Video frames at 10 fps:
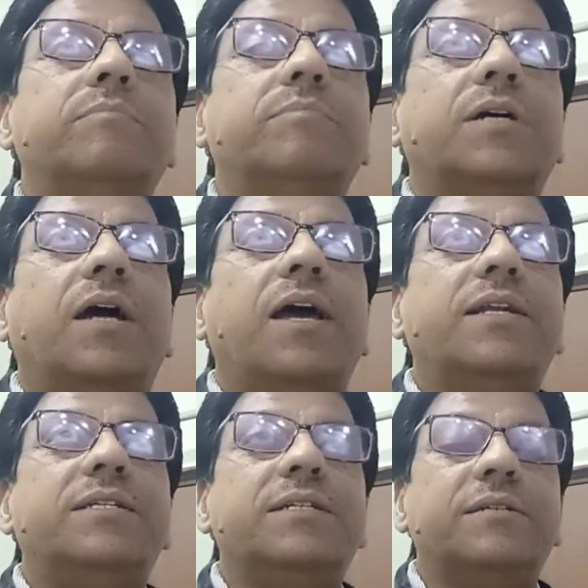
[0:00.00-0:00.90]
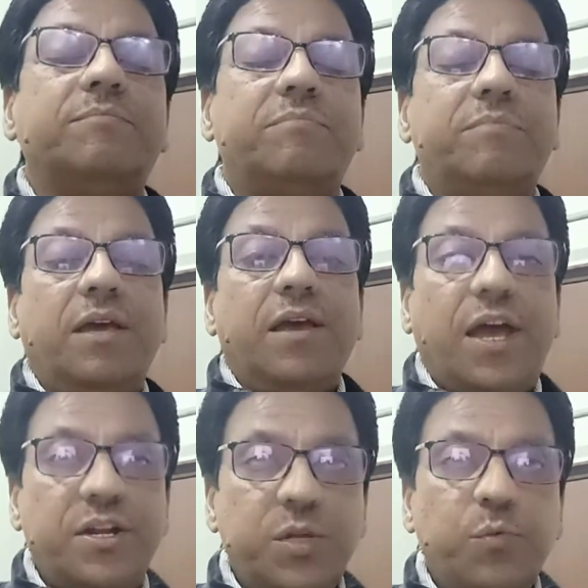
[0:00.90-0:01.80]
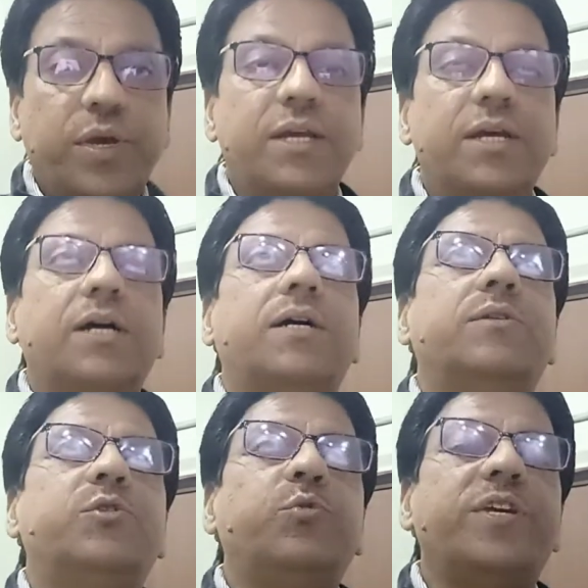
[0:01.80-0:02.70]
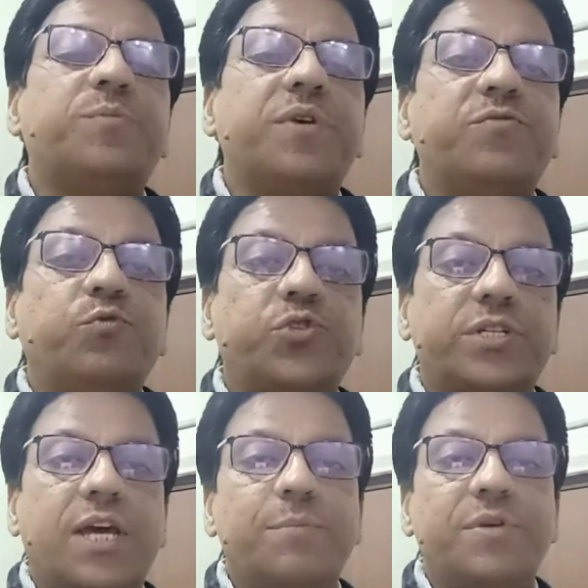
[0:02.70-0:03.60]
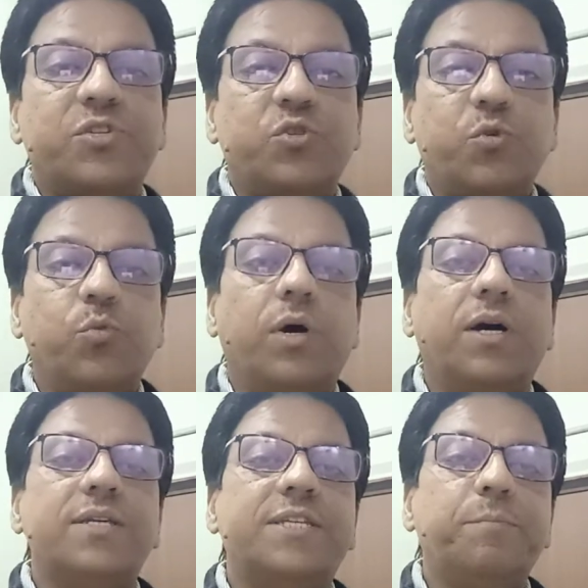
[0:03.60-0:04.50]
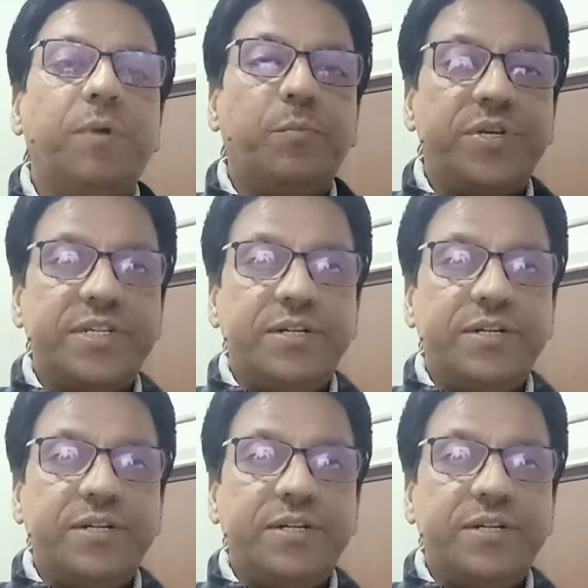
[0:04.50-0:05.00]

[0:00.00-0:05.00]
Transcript: And another way to express future time is through simple present.